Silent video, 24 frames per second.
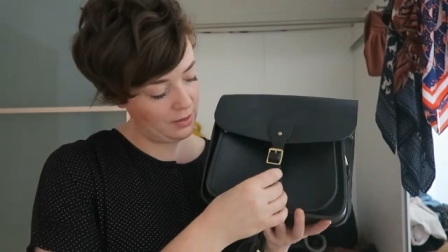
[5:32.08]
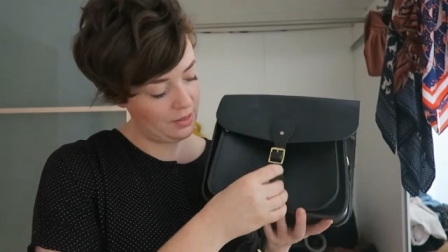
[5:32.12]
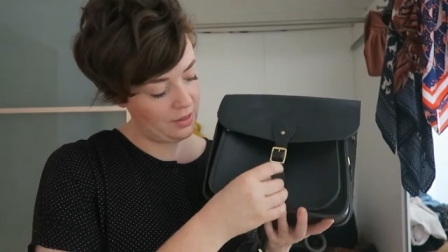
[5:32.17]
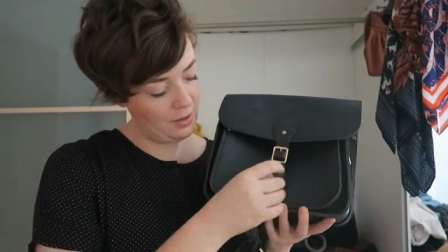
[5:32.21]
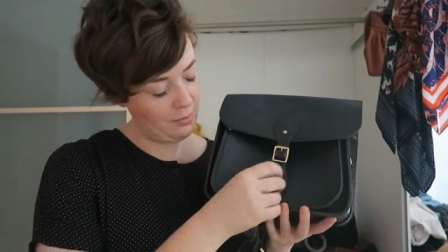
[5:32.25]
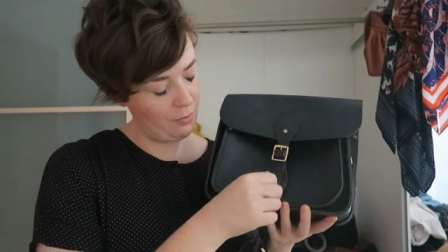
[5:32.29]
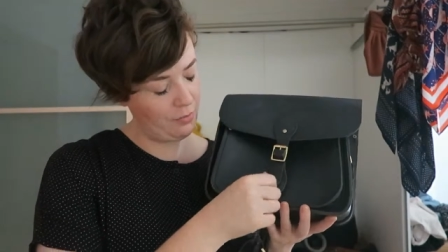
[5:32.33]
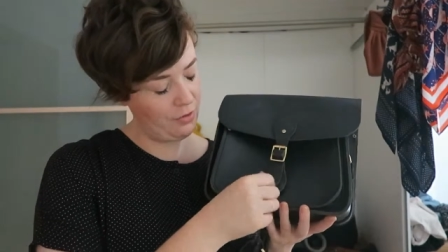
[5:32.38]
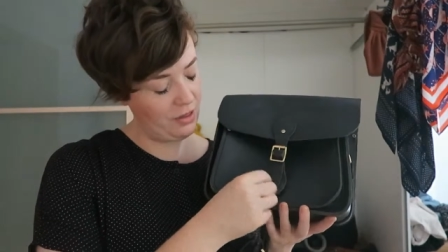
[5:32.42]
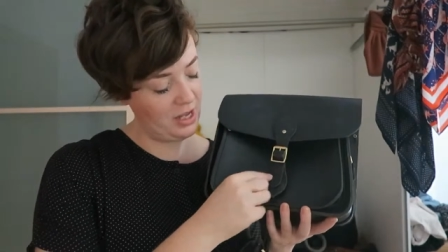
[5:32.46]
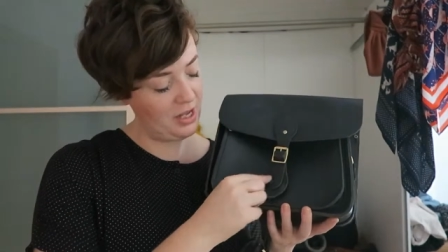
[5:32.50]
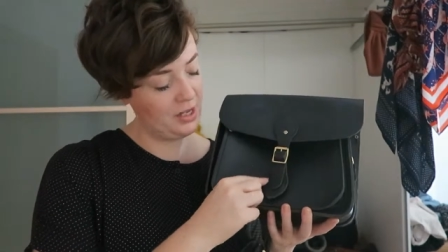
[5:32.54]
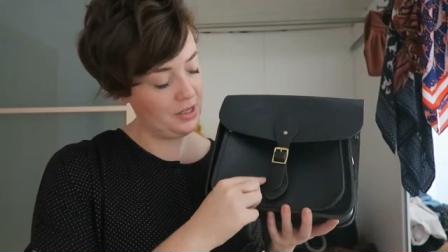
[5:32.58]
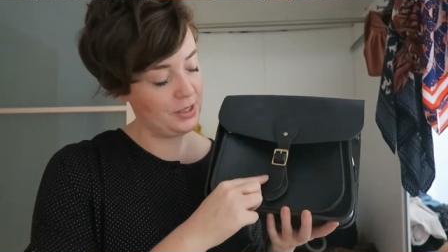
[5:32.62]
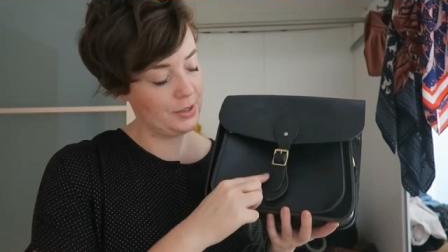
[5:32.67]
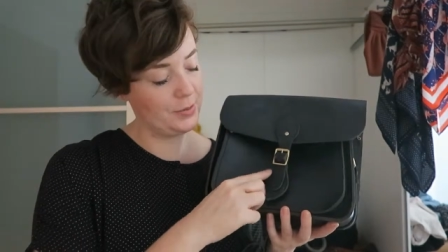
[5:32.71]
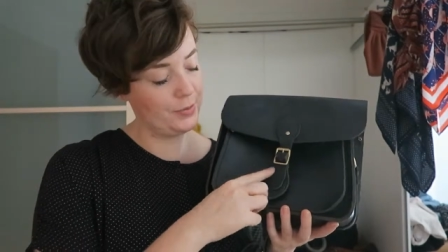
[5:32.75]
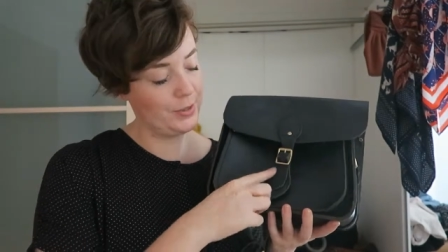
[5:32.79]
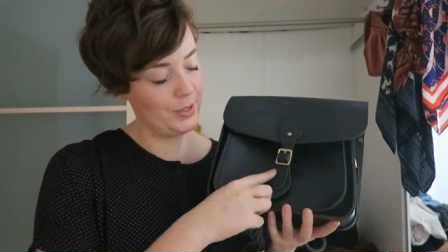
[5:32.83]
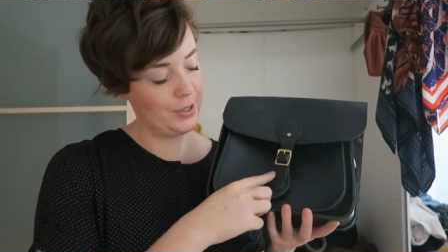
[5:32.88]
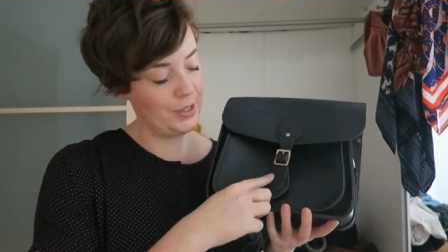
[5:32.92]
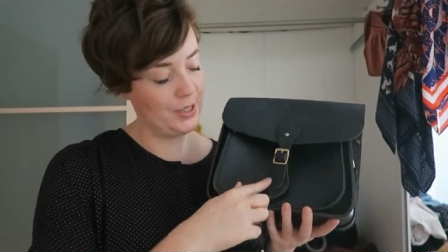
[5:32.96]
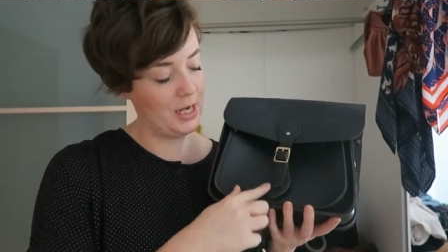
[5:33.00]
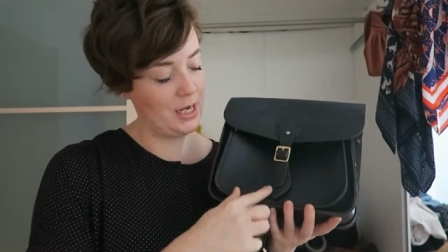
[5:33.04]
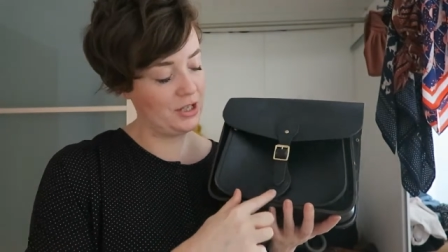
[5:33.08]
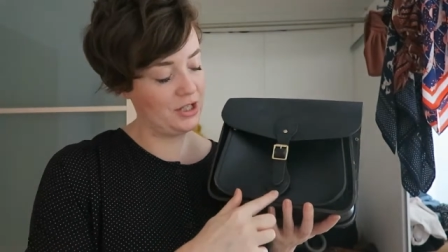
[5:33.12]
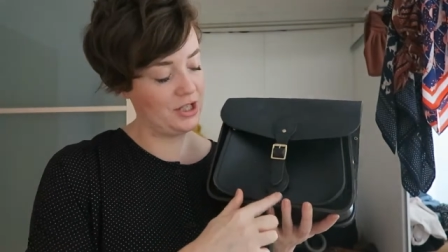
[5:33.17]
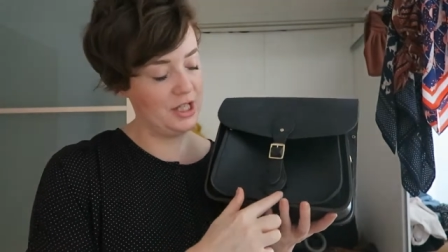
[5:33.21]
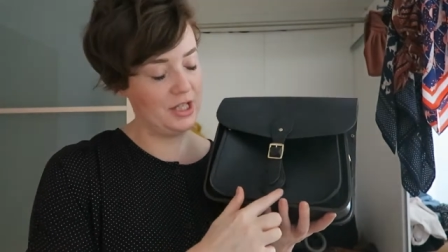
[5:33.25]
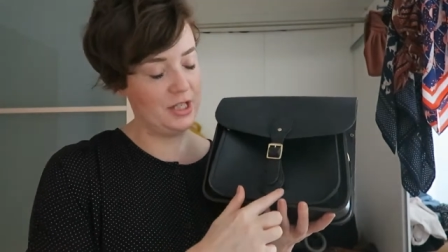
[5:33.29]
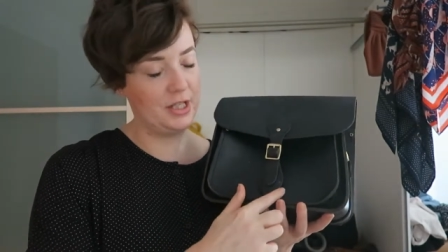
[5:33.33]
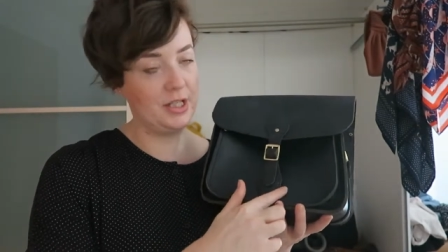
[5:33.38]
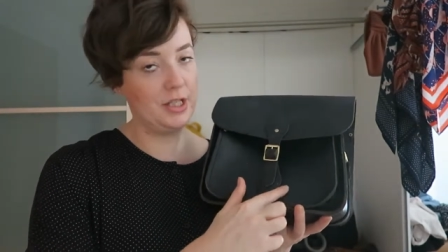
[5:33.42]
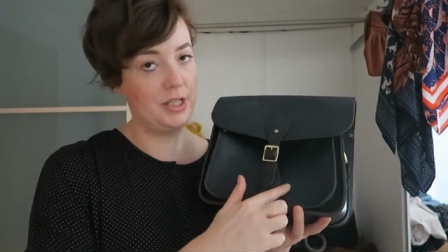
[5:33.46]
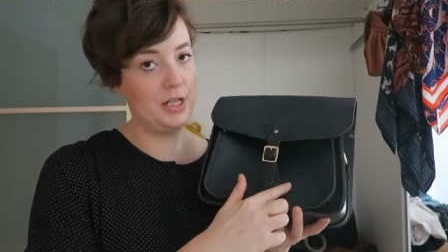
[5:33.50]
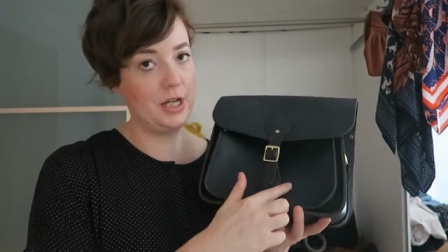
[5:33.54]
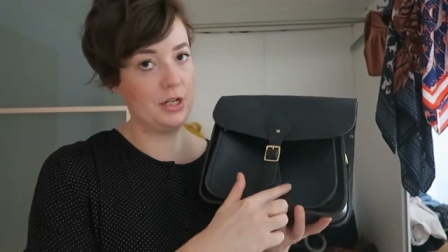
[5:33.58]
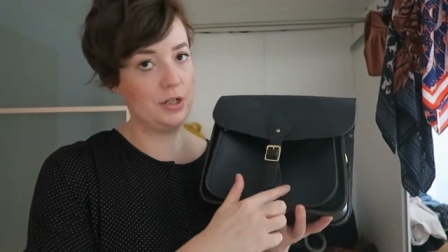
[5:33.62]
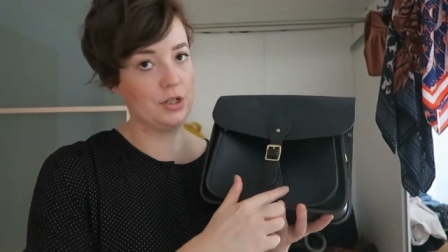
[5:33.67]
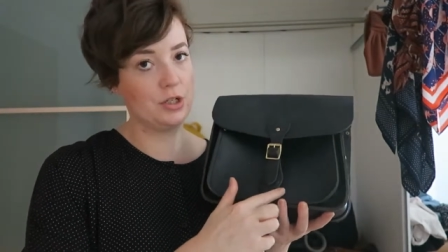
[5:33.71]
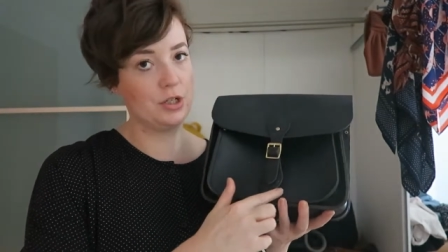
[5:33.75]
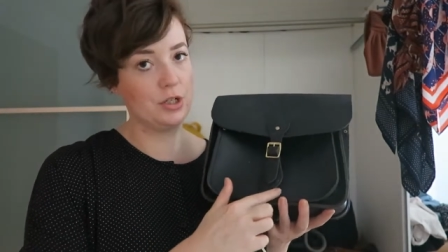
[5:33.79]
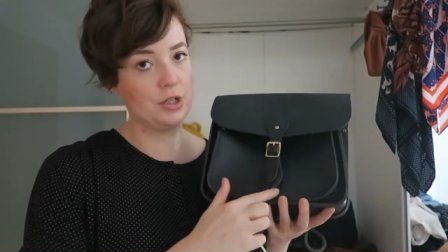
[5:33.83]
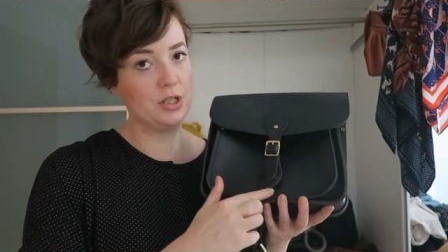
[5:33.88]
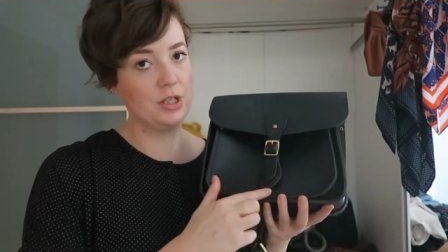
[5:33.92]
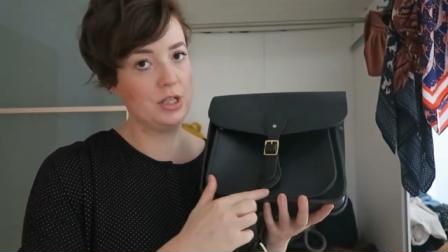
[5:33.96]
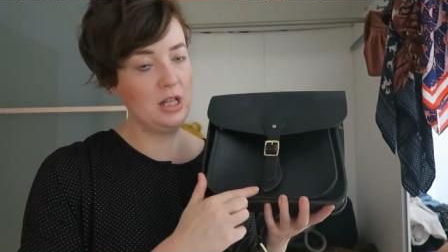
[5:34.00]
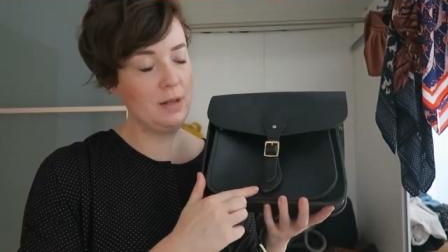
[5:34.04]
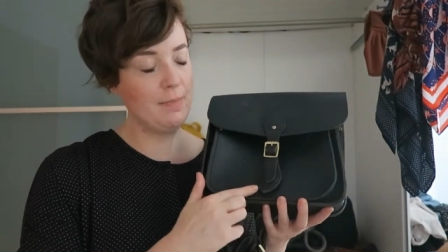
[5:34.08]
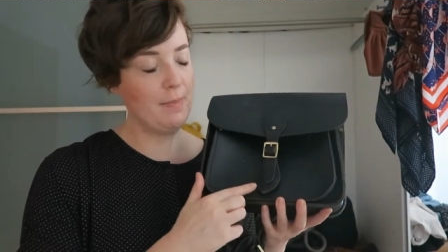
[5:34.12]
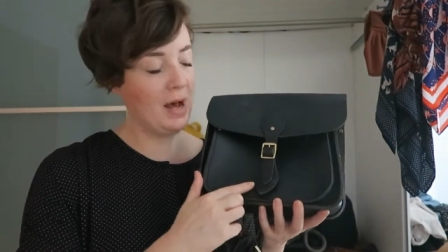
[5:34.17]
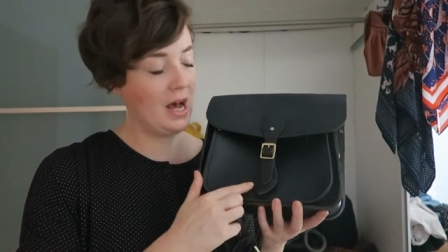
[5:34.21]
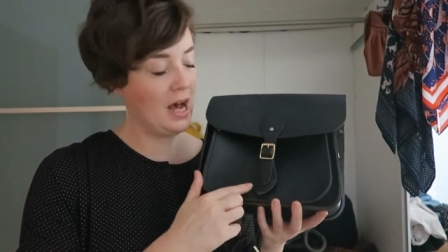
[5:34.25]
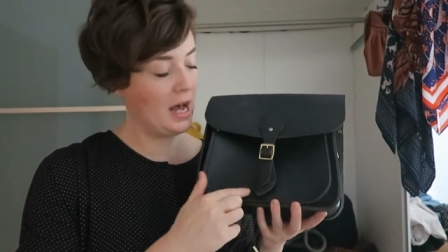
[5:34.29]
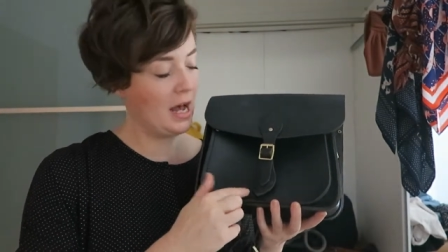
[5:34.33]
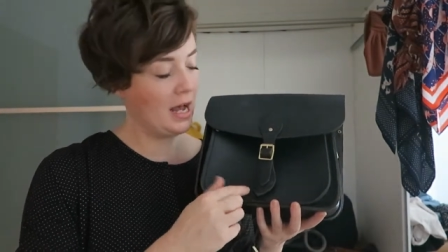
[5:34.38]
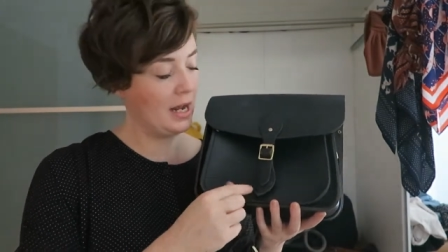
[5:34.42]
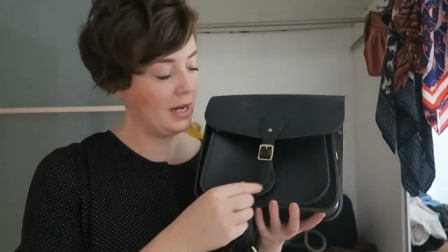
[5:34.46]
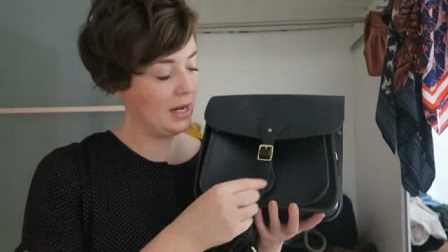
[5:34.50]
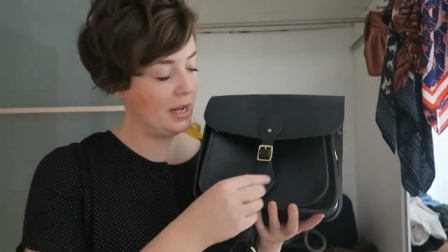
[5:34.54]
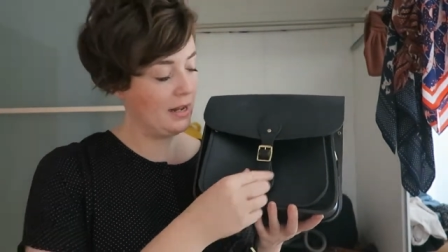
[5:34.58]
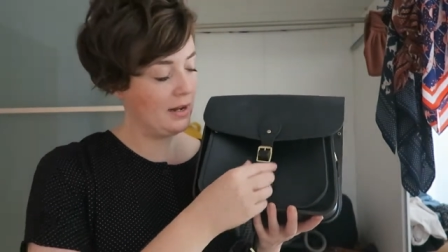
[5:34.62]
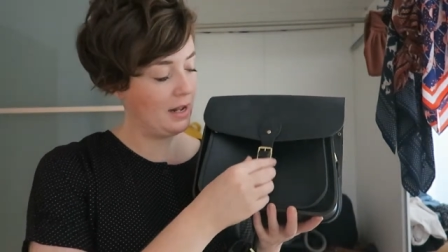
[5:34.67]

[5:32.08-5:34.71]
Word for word: this was actually stitched onto the bag,